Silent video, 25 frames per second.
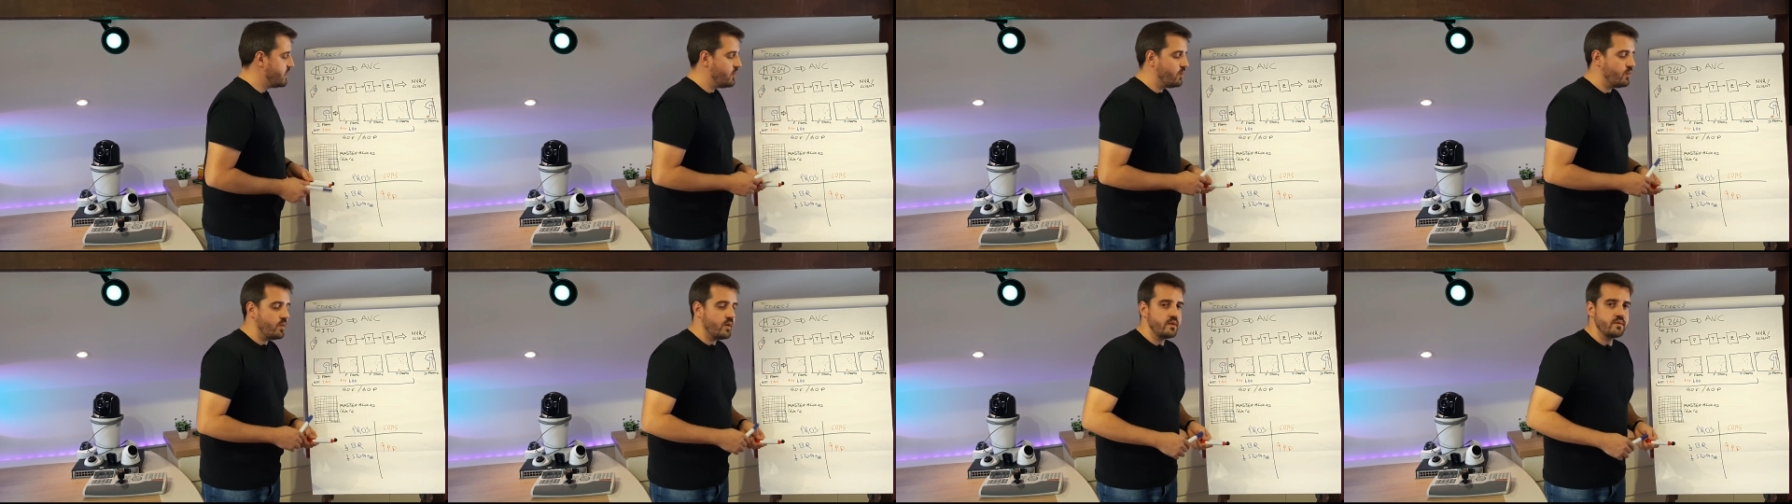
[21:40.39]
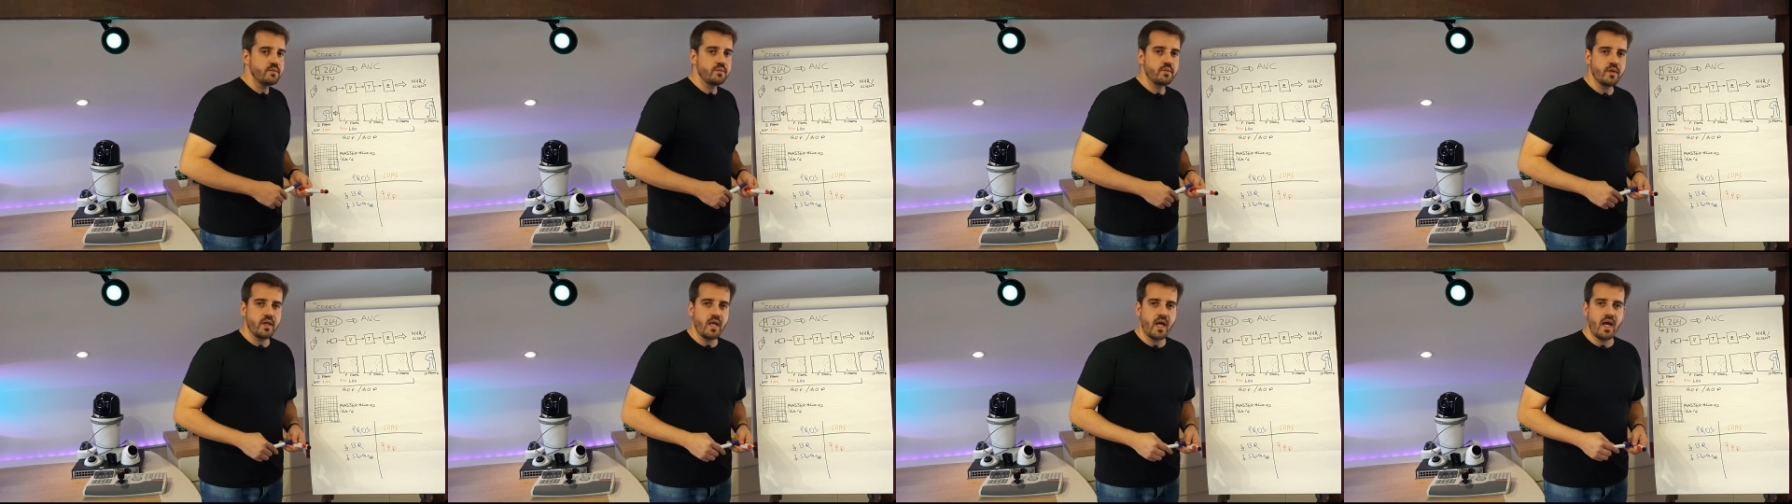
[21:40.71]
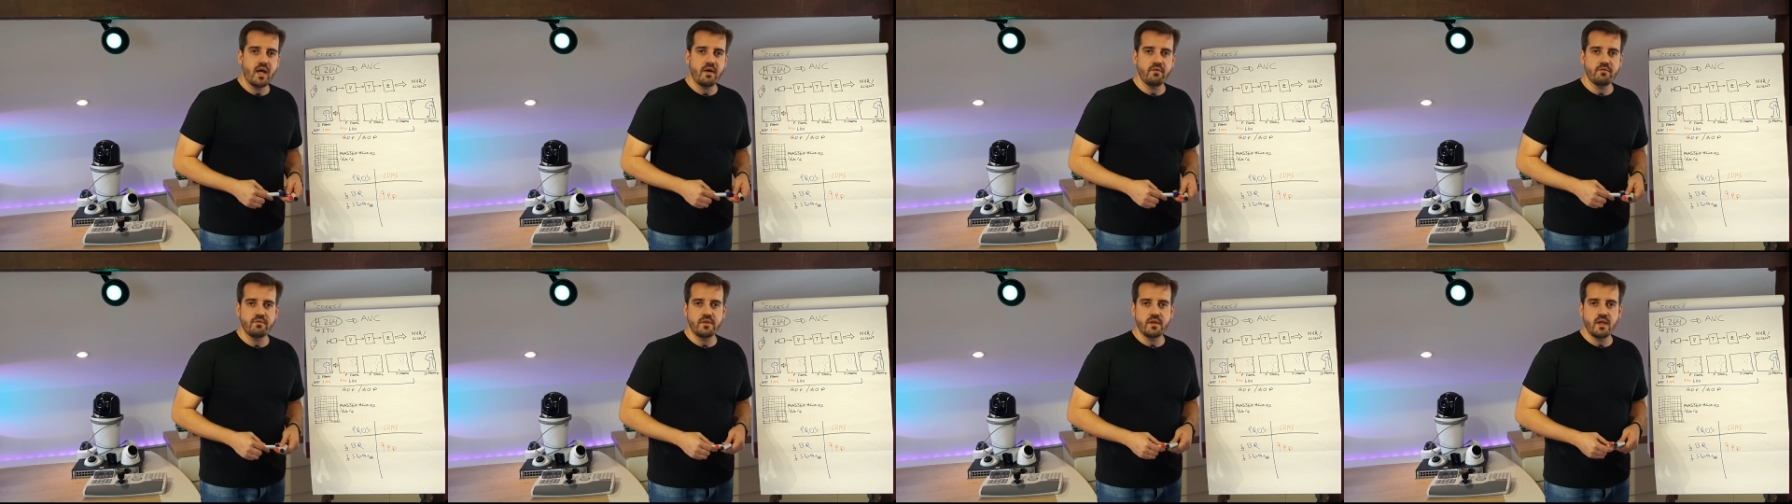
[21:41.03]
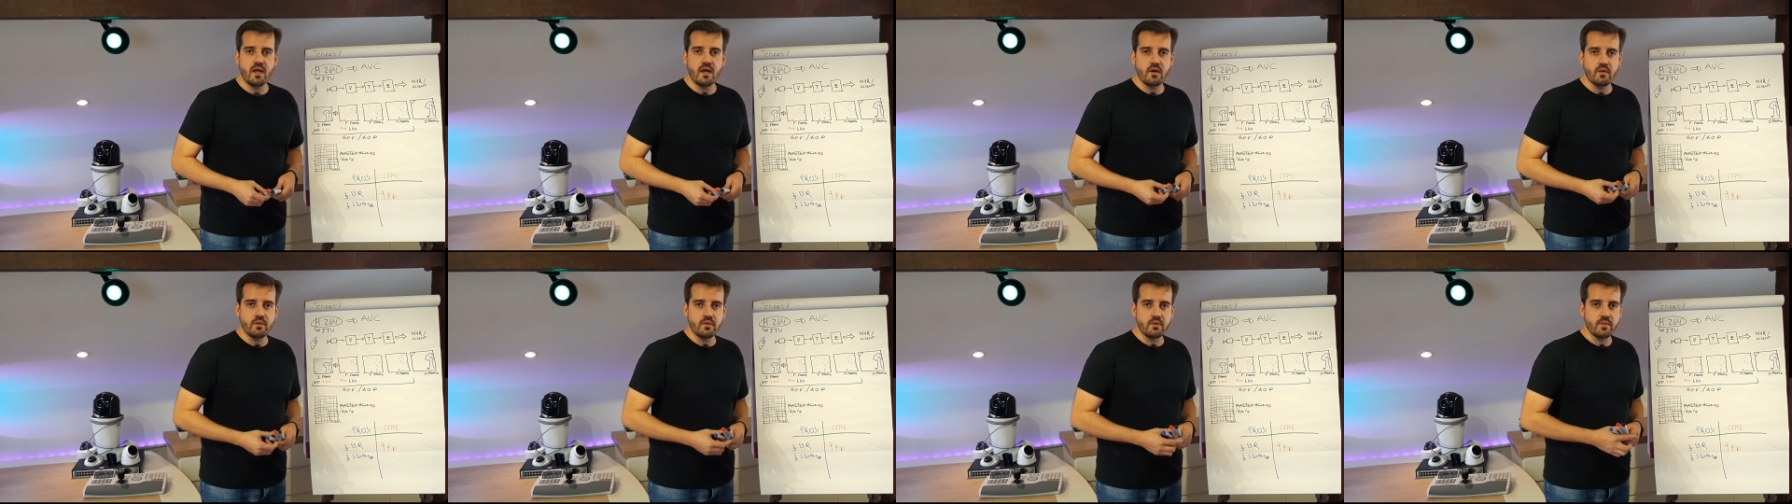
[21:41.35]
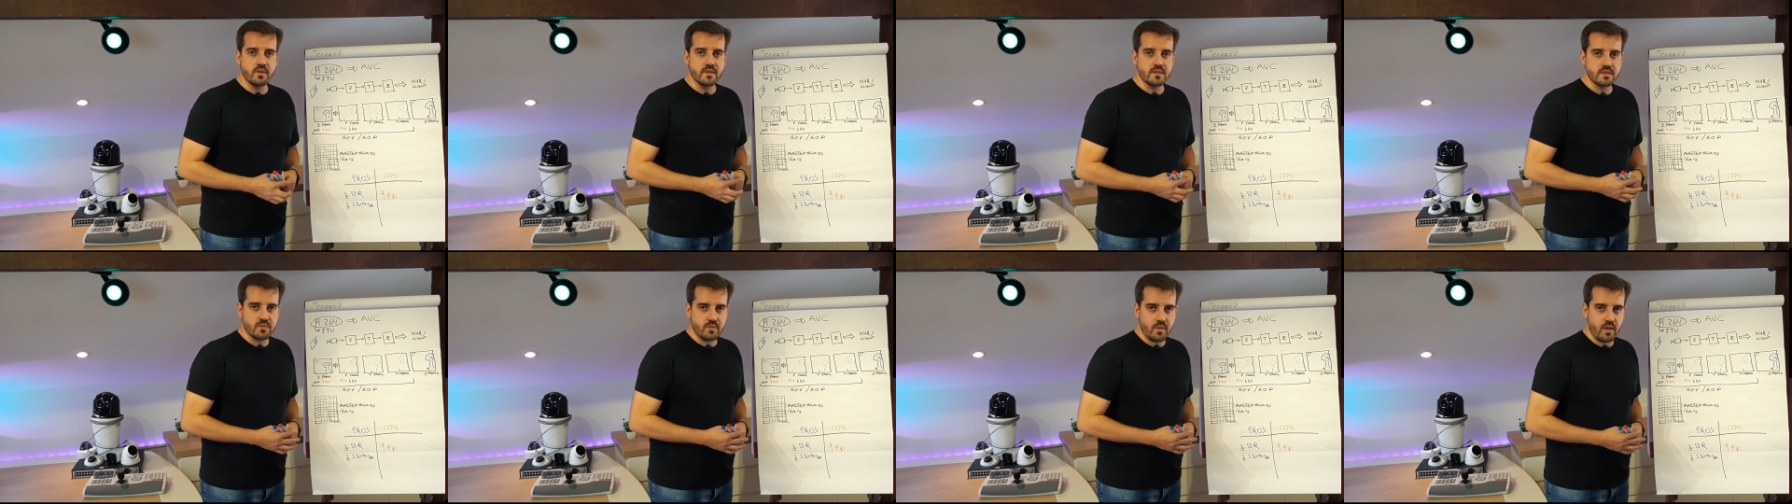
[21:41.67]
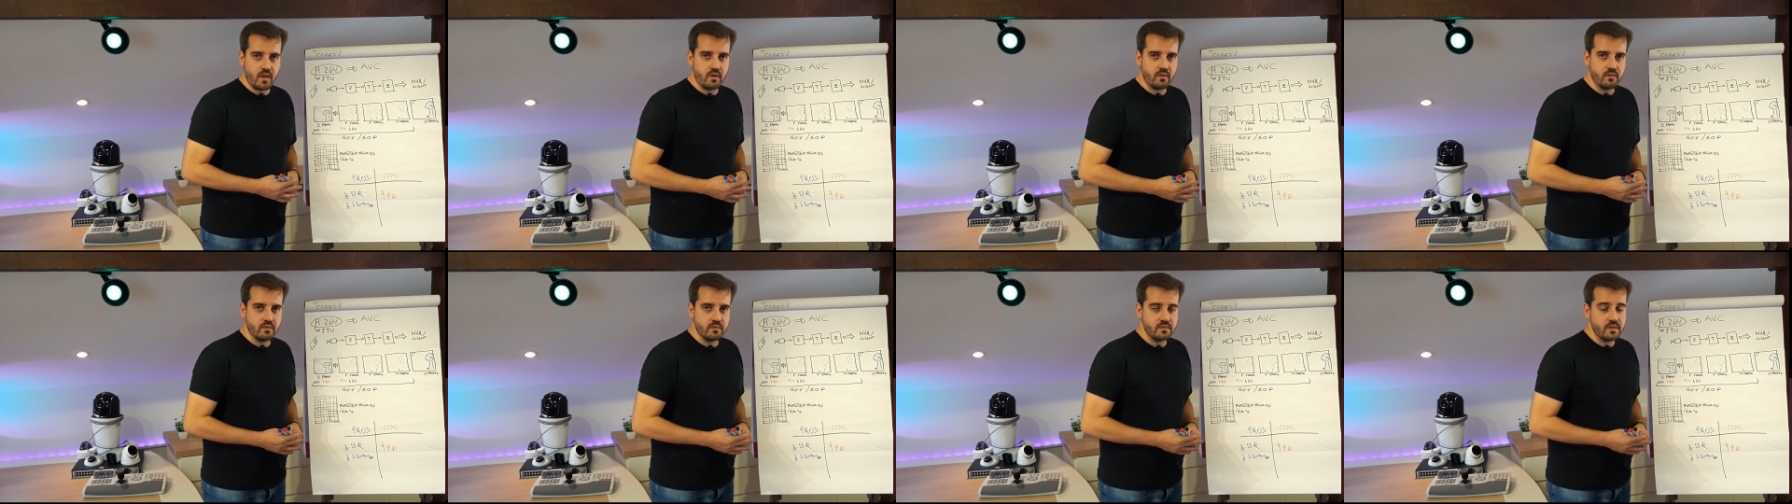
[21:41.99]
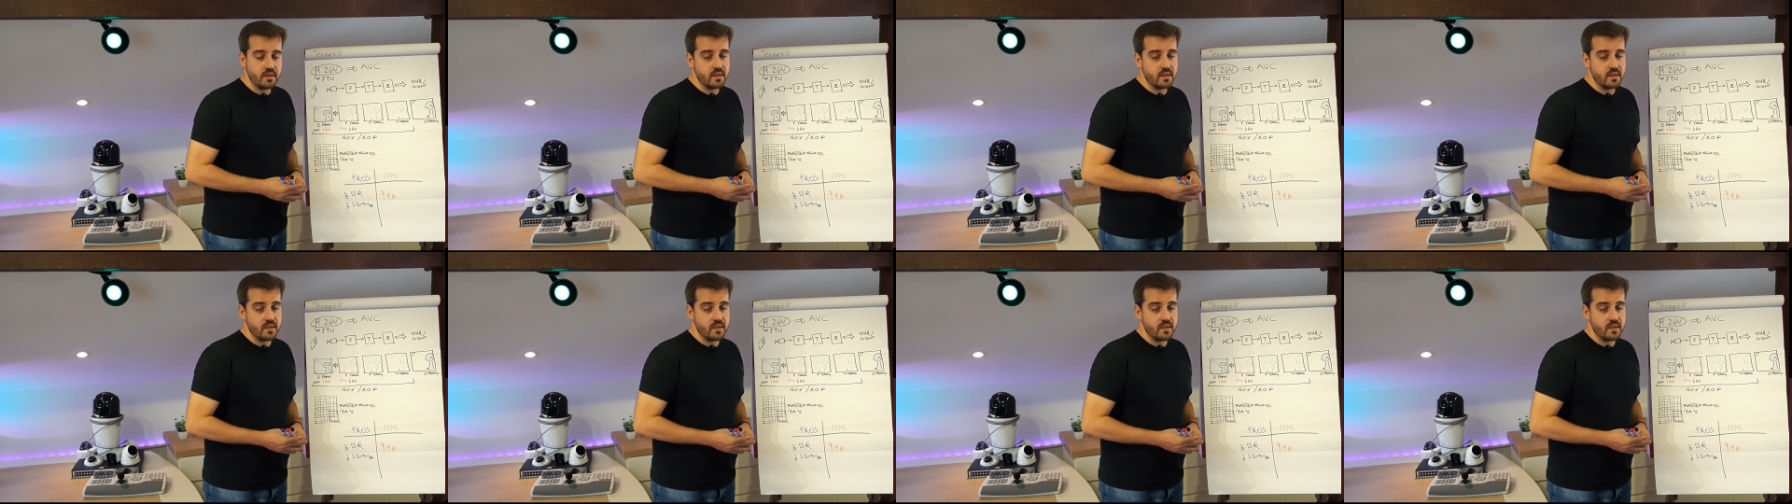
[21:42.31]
we have the audio as well.